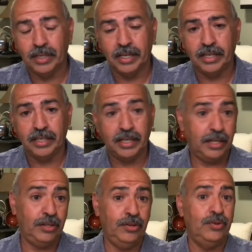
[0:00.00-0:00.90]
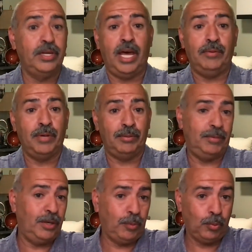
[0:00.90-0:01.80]
cleaning and you came up
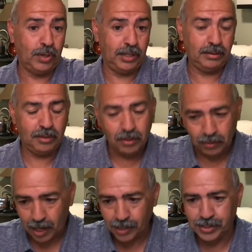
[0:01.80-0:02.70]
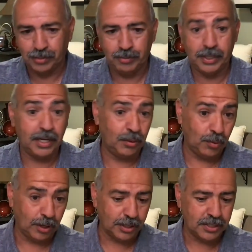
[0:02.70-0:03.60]
number 1. Oh, awesome. Then it
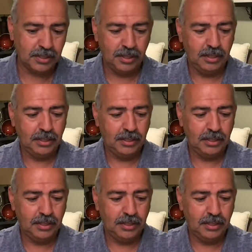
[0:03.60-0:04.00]
works.